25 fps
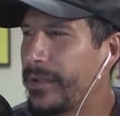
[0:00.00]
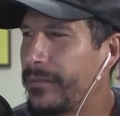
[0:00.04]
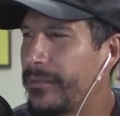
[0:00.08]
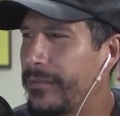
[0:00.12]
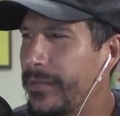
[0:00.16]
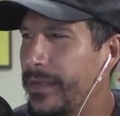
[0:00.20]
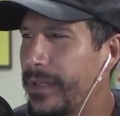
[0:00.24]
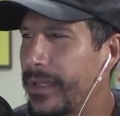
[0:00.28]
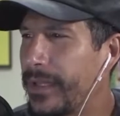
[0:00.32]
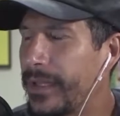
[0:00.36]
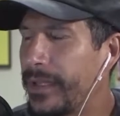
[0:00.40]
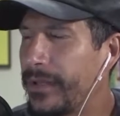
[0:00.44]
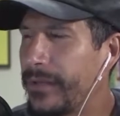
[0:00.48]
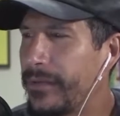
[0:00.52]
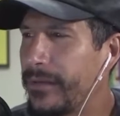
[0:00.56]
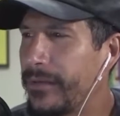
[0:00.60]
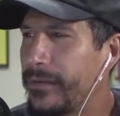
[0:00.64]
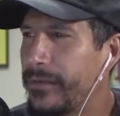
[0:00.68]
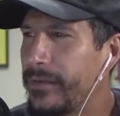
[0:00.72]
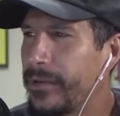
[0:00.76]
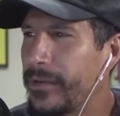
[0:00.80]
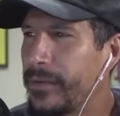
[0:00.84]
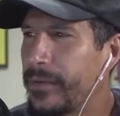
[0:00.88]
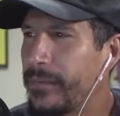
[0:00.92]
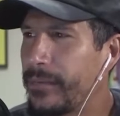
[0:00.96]
to for the
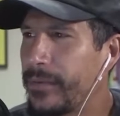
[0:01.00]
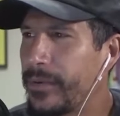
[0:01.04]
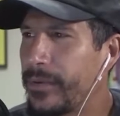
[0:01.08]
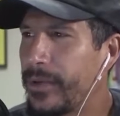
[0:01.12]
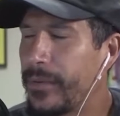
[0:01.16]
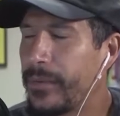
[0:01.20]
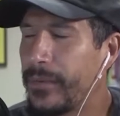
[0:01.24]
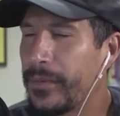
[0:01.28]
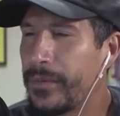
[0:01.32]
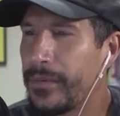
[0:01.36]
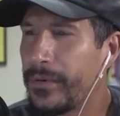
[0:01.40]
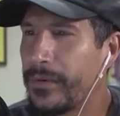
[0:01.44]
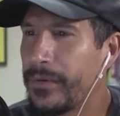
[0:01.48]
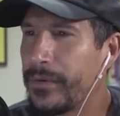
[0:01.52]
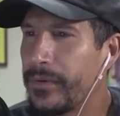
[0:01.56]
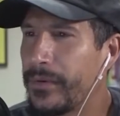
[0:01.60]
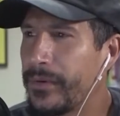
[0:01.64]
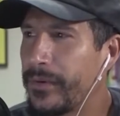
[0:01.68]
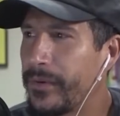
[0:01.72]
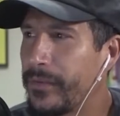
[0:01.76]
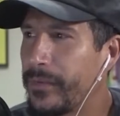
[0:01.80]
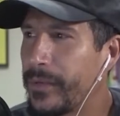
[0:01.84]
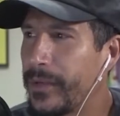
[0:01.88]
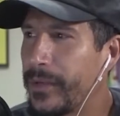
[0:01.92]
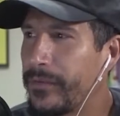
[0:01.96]
Kindle, you can pre-order
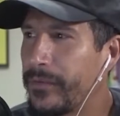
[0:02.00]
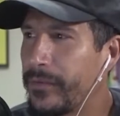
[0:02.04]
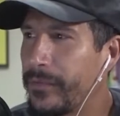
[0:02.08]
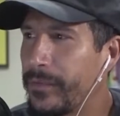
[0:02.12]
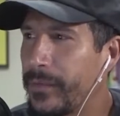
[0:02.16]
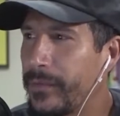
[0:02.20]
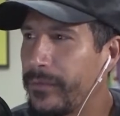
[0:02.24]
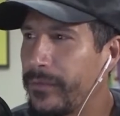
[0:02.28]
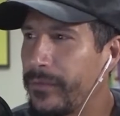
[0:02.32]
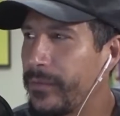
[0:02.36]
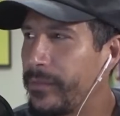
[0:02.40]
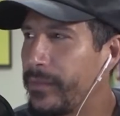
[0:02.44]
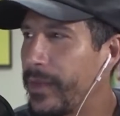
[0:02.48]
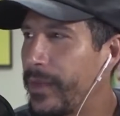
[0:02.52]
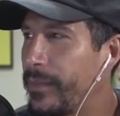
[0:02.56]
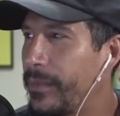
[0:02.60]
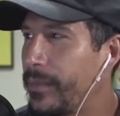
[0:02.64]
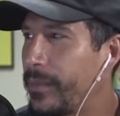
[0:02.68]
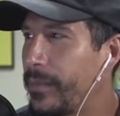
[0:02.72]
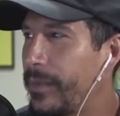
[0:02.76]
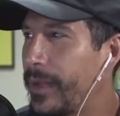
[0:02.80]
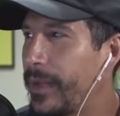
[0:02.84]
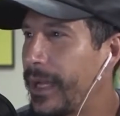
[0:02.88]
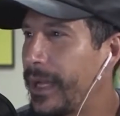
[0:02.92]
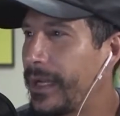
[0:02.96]
or whatever, but for
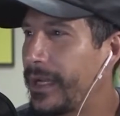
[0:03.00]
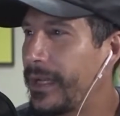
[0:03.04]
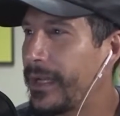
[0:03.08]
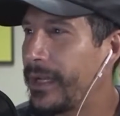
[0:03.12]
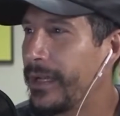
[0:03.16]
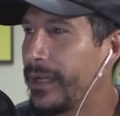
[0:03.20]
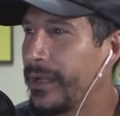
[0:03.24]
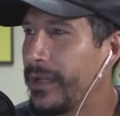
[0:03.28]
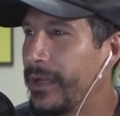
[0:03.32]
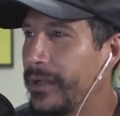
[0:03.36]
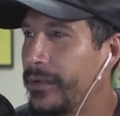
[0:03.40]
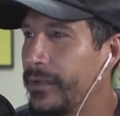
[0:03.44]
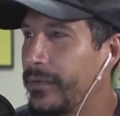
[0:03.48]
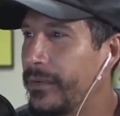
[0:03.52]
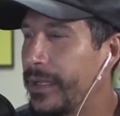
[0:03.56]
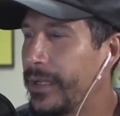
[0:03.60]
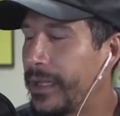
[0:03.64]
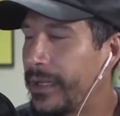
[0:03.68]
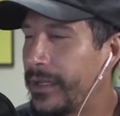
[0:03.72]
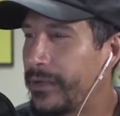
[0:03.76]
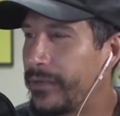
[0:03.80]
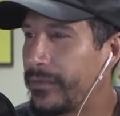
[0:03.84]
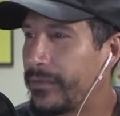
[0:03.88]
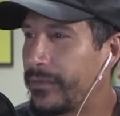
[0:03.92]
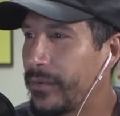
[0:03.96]
paperback, you
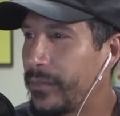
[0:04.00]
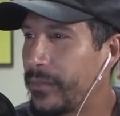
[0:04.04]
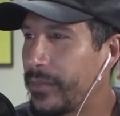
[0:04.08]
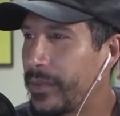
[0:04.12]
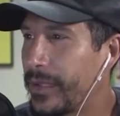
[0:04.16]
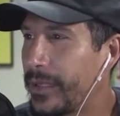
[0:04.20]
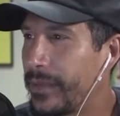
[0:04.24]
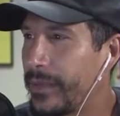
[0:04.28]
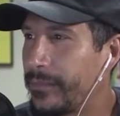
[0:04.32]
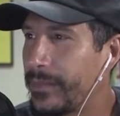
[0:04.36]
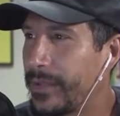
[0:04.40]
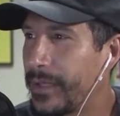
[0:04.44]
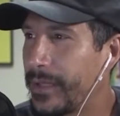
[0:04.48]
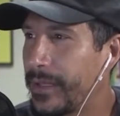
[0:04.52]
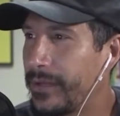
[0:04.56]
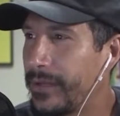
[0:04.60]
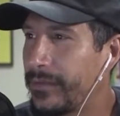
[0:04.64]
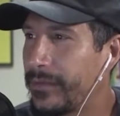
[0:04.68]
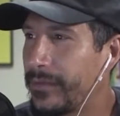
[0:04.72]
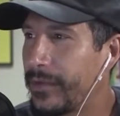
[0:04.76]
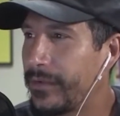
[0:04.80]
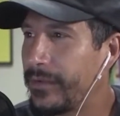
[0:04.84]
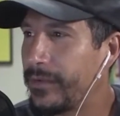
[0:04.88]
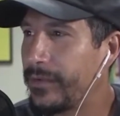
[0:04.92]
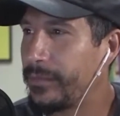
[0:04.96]
can't control when it comes out.
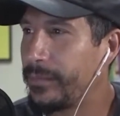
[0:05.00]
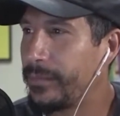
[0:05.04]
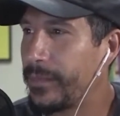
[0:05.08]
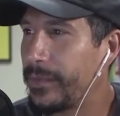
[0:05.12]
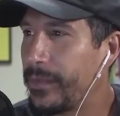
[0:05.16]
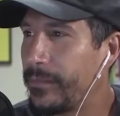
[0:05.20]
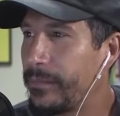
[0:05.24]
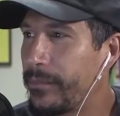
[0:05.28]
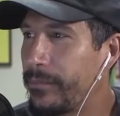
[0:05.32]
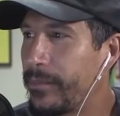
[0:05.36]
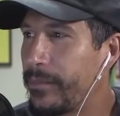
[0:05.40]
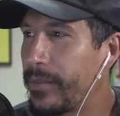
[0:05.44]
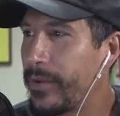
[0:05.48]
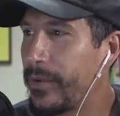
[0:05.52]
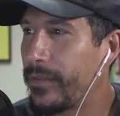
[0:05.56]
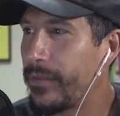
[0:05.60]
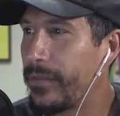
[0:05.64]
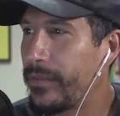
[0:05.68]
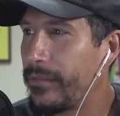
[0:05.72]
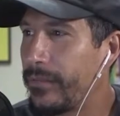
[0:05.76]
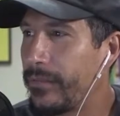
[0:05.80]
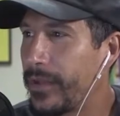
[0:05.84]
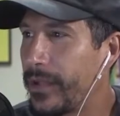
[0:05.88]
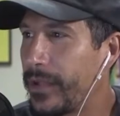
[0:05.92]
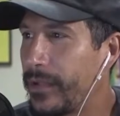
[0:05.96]
So I just put them both
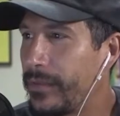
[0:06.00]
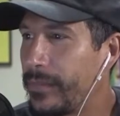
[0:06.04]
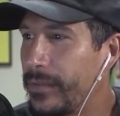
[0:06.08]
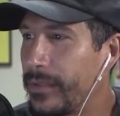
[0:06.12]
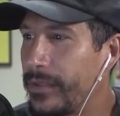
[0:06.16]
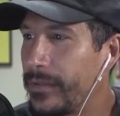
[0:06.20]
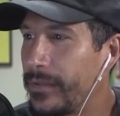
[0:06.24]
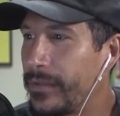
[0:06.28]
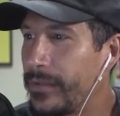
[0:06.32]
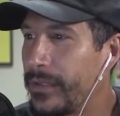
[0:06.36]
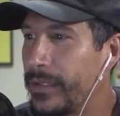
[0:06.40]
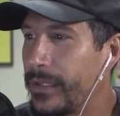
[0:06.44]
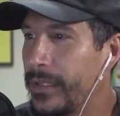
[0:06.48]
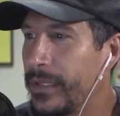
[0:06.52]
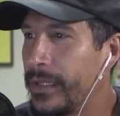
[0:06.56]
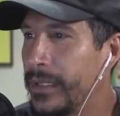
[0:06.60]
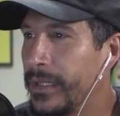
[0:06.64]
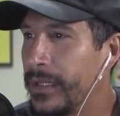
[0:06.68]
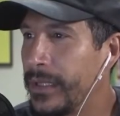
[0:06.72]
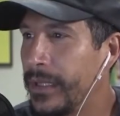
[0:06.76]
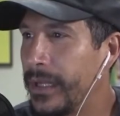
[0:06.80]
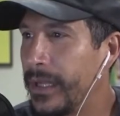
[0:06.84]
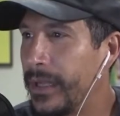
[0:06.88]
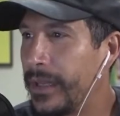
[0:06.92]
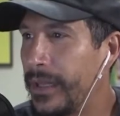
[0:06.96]
available,
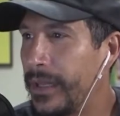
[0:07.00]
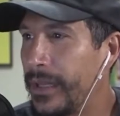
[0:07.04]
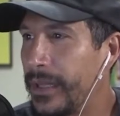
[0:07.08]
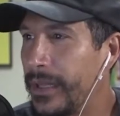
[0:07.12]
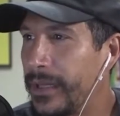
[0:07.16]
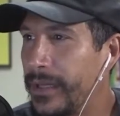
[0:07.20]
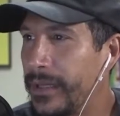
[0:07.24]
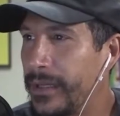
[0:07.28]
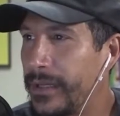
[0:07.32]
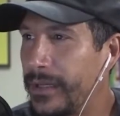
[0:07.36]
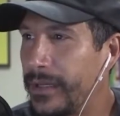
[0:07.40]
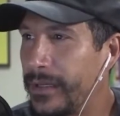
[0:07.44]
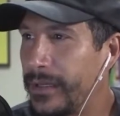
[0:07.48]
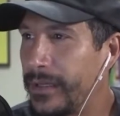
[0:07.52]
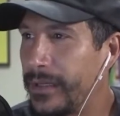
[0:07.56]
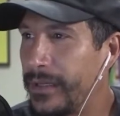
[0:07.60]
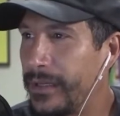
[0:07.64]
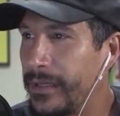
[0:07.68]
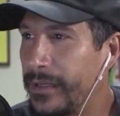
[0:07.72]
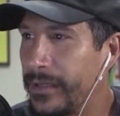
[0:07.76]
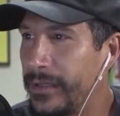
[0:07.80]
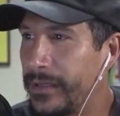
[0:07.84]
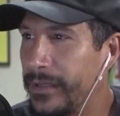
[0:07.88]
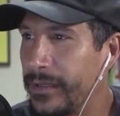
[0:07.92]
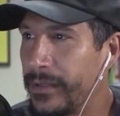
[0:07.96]
and then
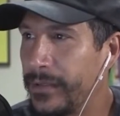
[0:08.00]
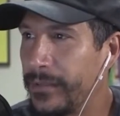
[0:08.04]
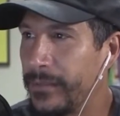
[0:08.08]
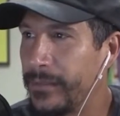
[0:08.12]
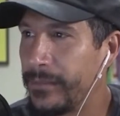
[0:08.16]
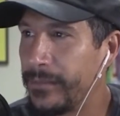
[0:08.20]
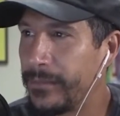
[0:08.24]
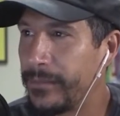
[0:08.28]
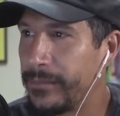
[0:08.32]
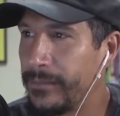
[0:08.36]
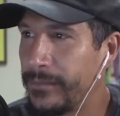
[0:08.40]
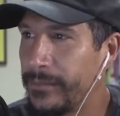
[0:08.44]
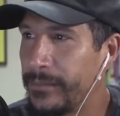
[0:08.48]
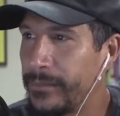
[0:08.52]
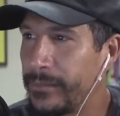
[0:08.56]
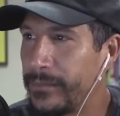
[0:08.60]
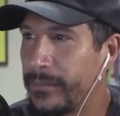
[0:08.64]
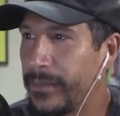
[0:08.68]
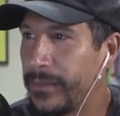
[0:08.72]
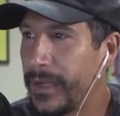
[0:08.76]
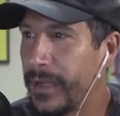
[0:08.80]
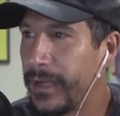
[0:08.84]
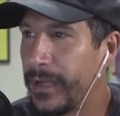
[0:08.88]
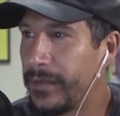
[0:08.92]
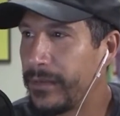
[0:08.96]
you know,
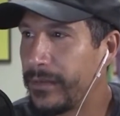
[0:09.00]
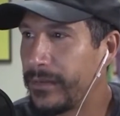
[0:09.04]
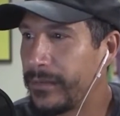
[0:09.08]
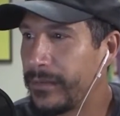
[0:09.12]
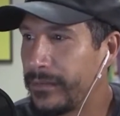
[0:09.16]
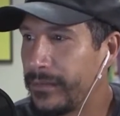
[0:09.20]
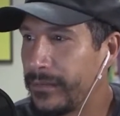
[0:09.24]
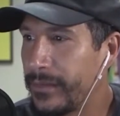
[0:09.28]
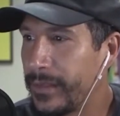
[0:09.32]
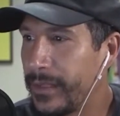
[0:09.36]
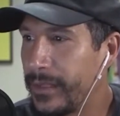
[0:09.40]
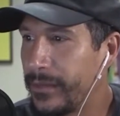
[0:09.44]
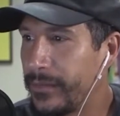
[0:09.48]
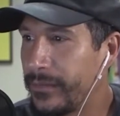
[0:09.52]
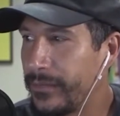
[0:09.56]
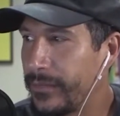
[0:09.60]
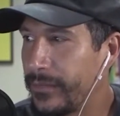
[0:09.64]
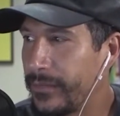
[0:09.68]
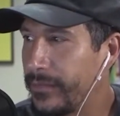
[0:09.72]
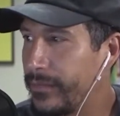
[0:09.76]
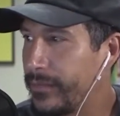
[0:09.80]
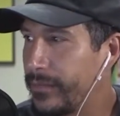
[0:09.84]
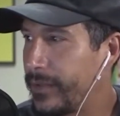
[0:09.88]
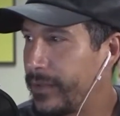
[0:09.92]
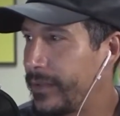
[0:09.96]
I'll
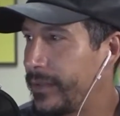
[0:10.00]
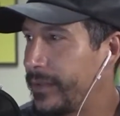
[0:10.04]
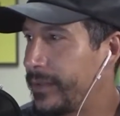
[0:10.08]
just